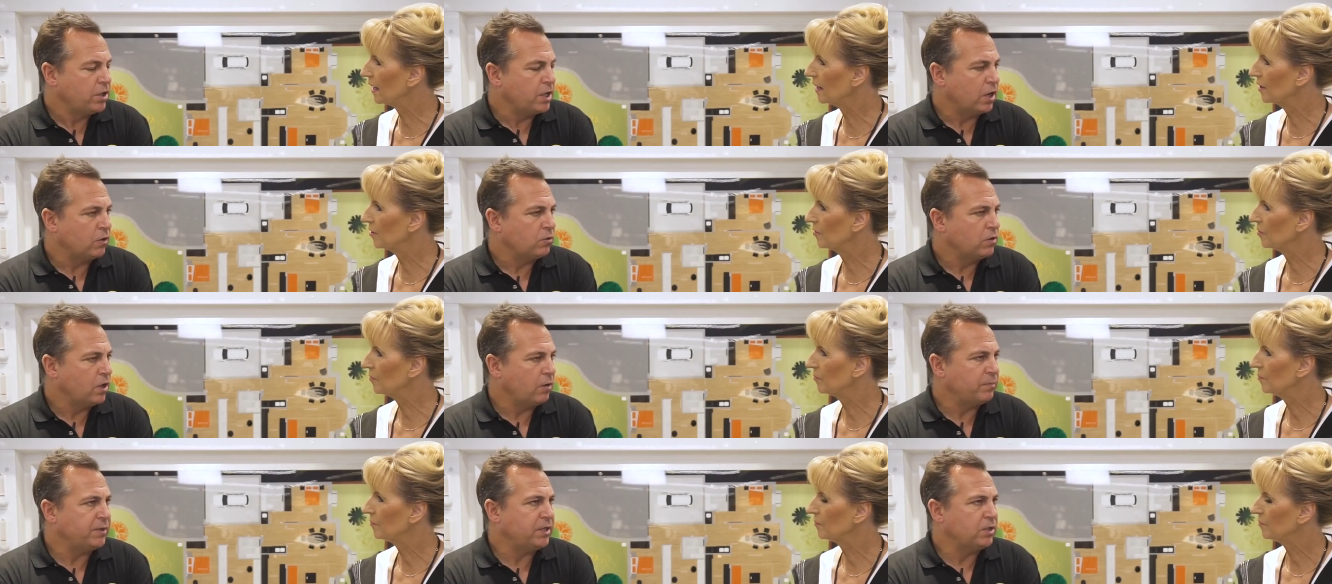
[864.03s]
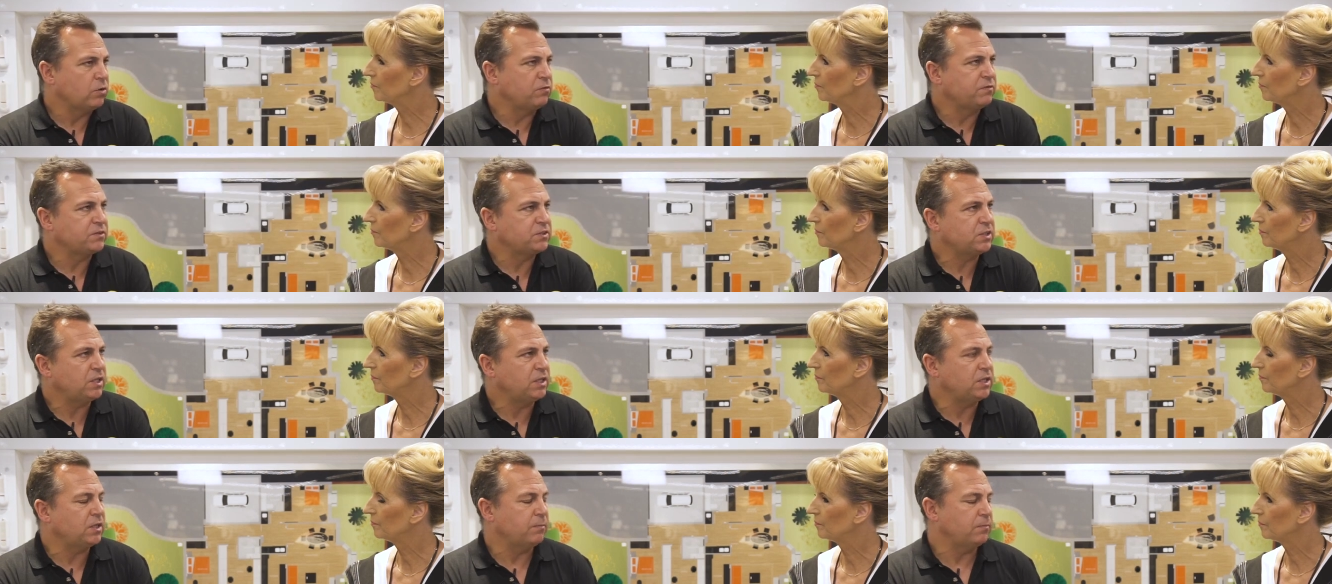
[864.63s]
Speaker 1: No. I mean,
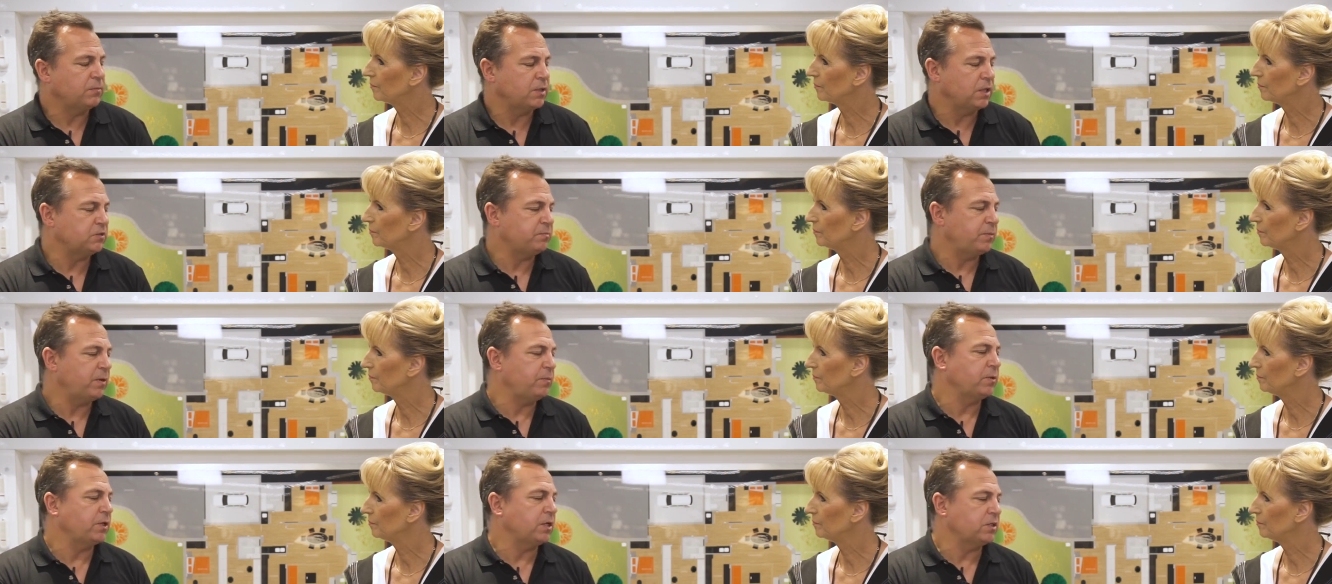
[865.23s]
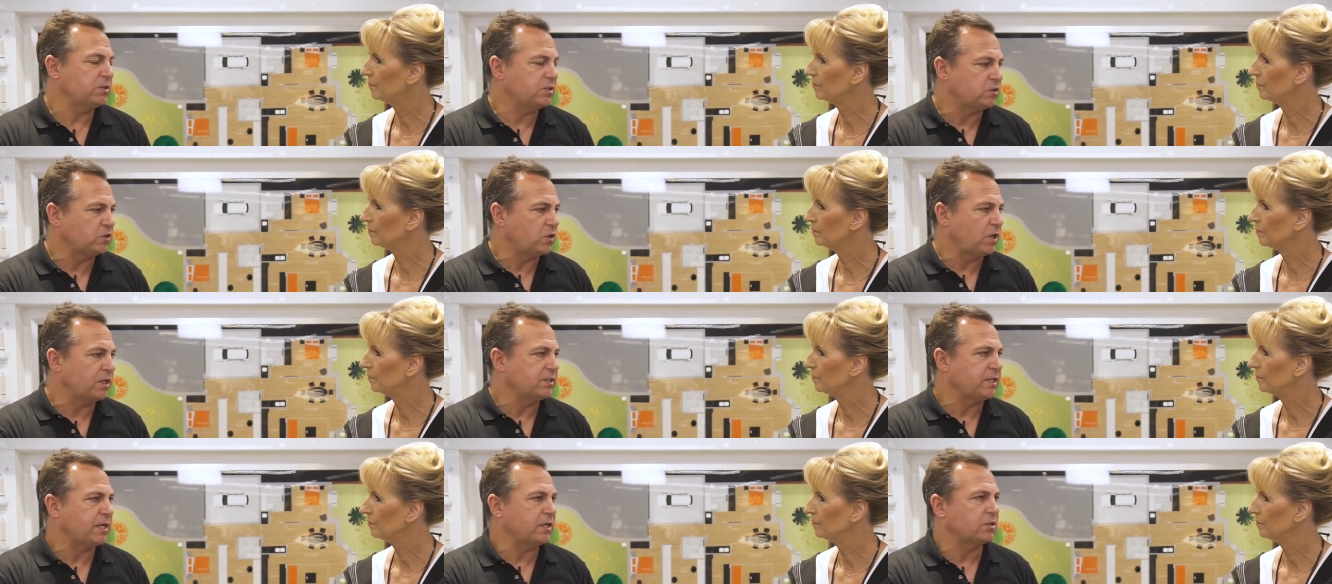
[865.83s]
obviously, there's people that
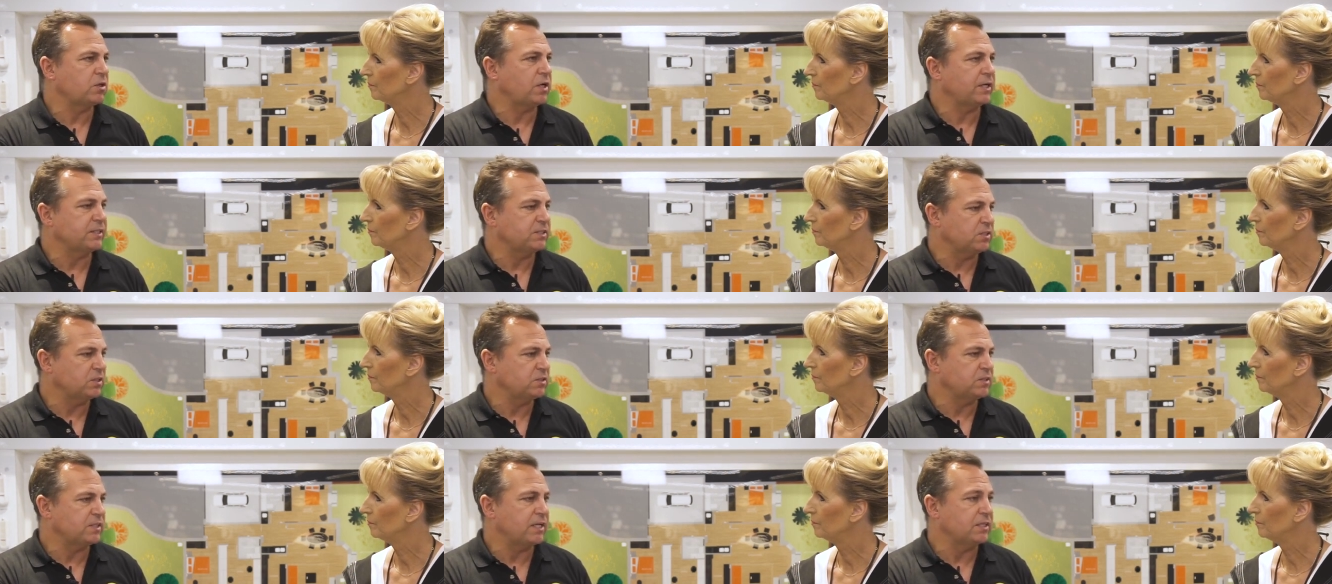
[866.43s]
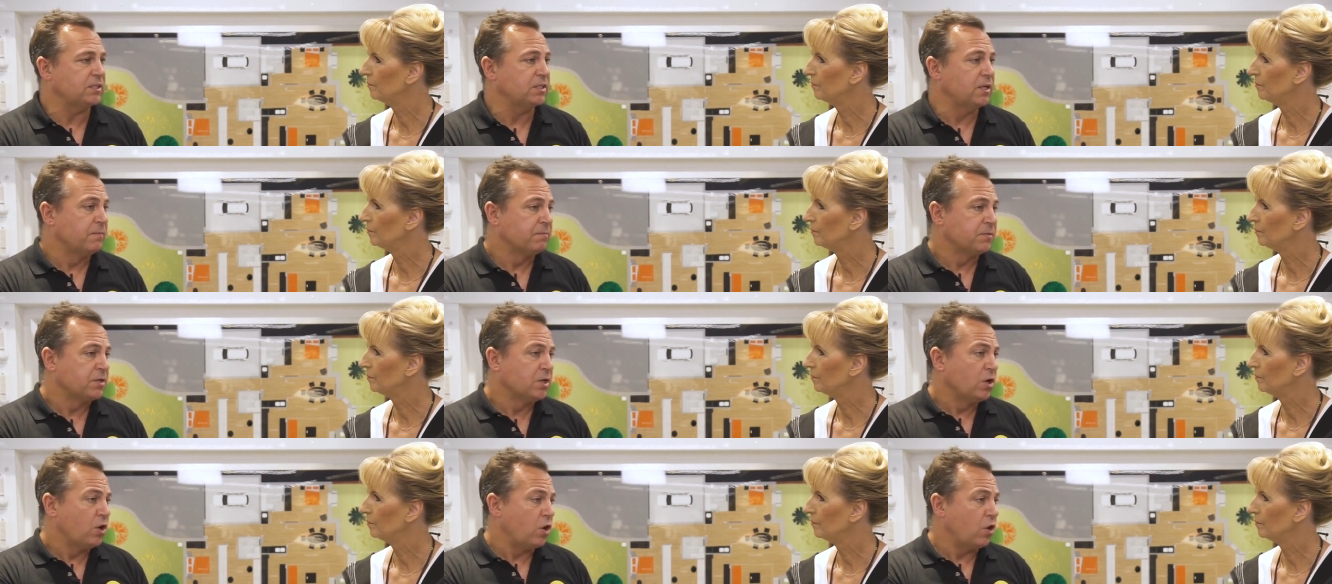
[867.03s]
design downlighters, and
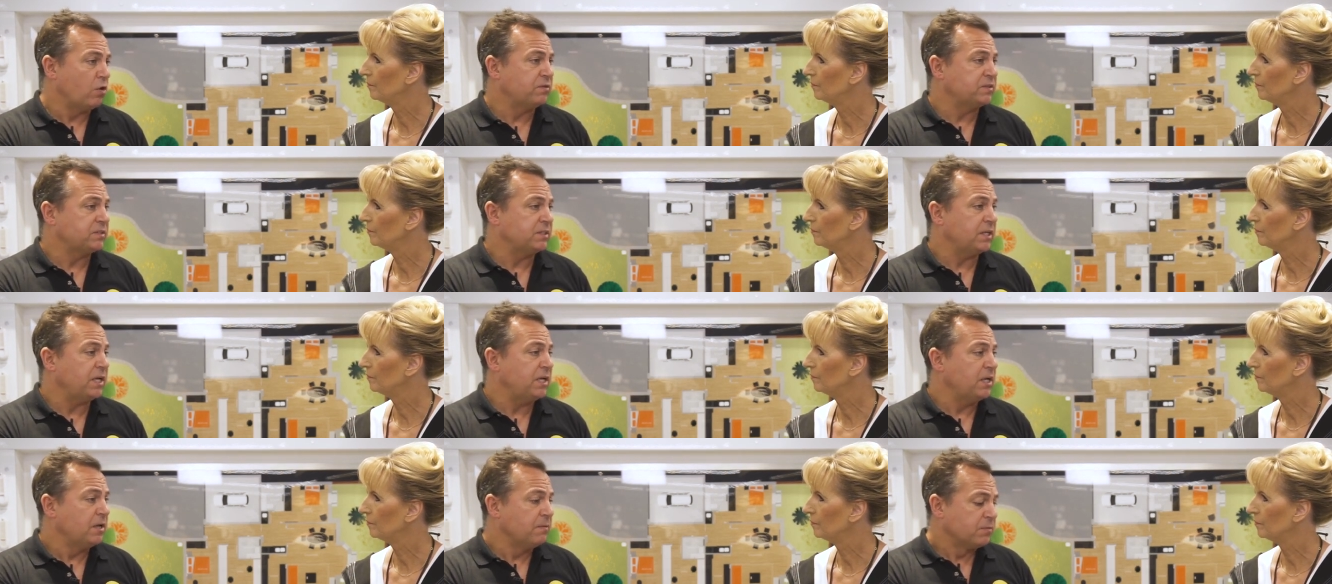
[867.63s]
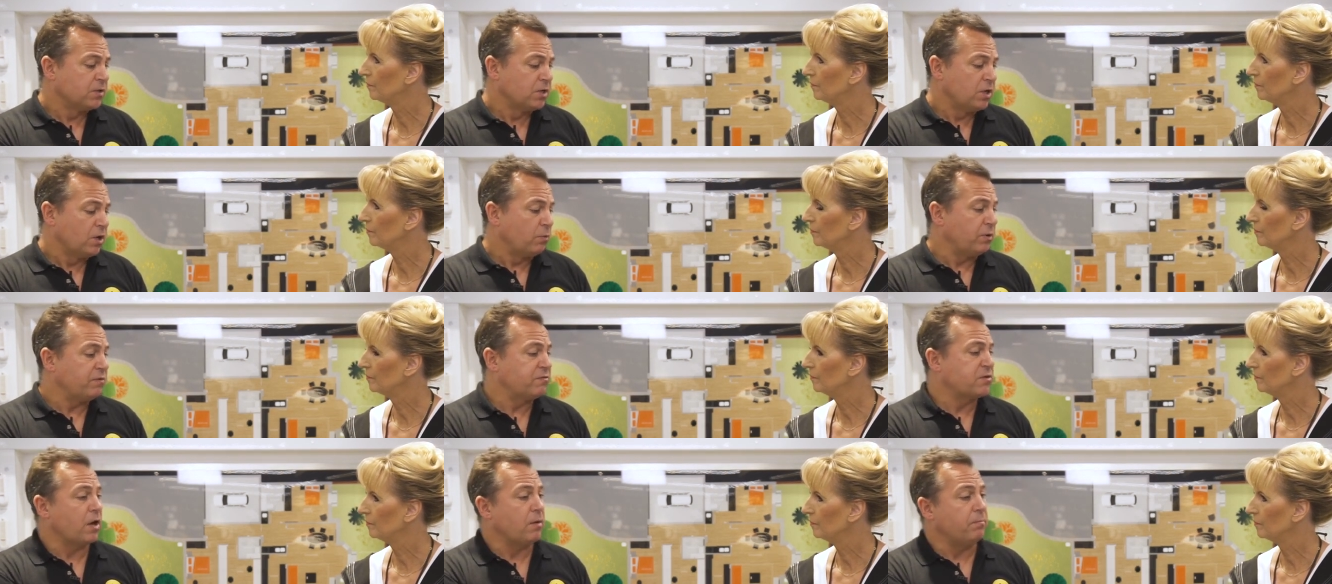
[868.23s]
obviously,
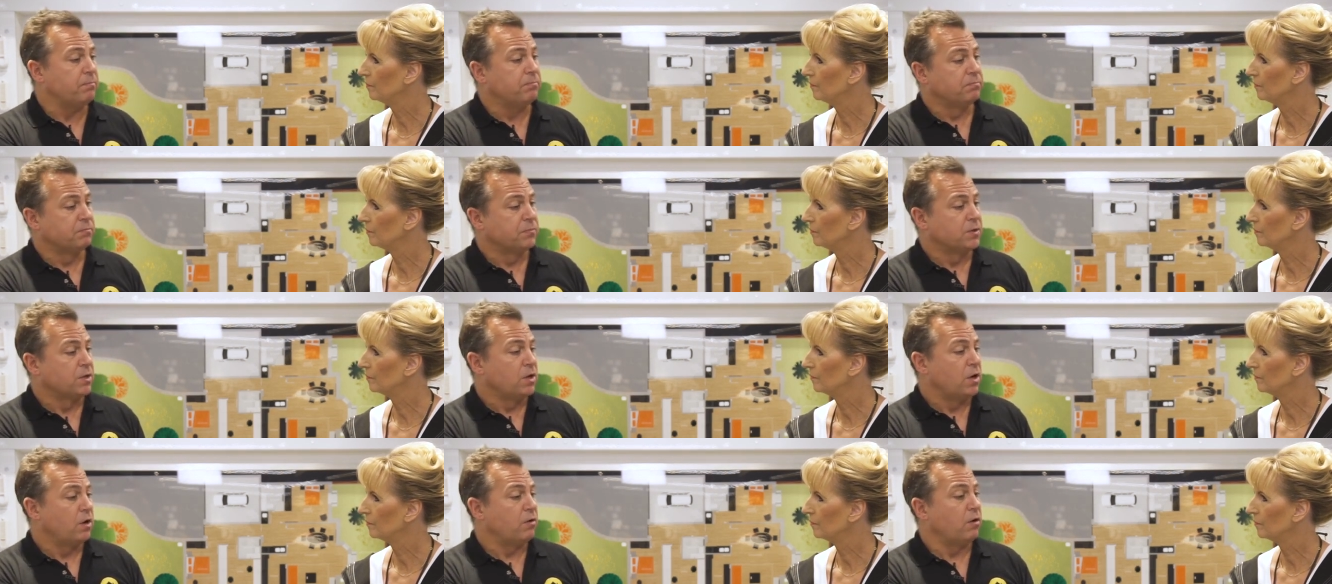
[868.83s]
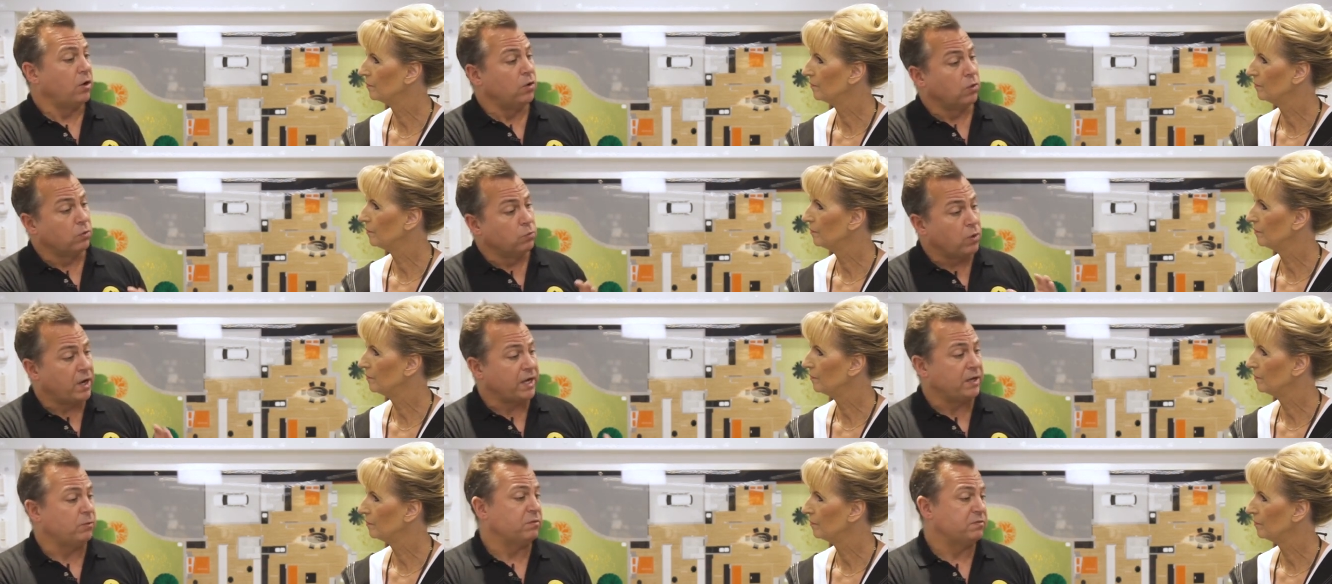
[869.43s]
we've come a
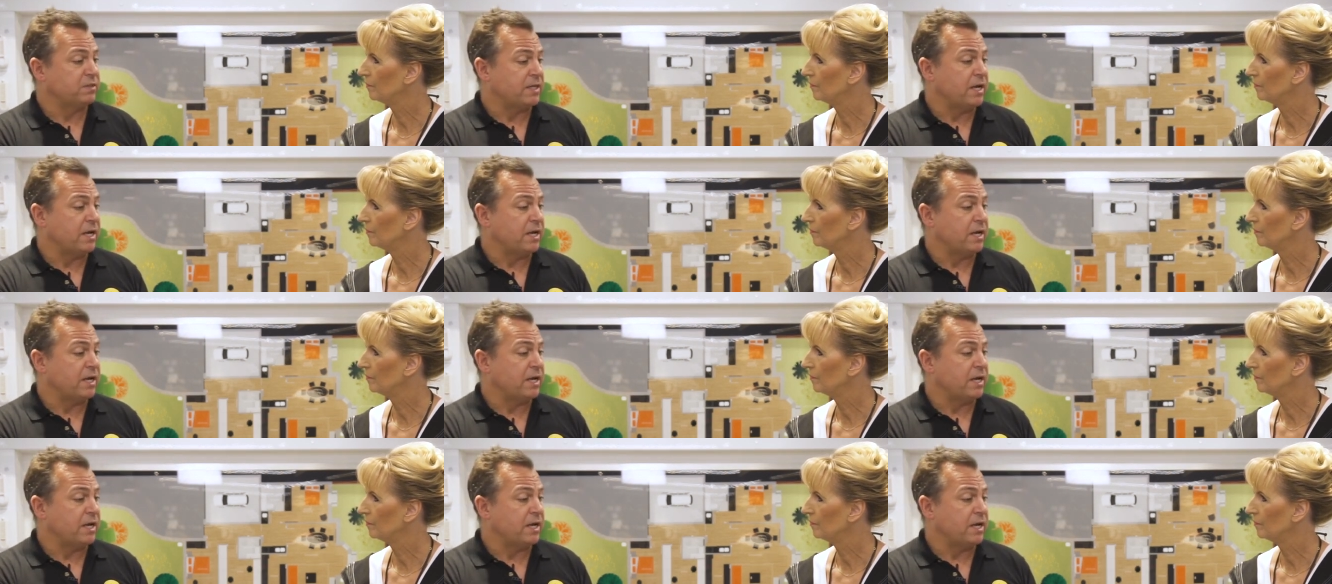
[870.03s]
long way with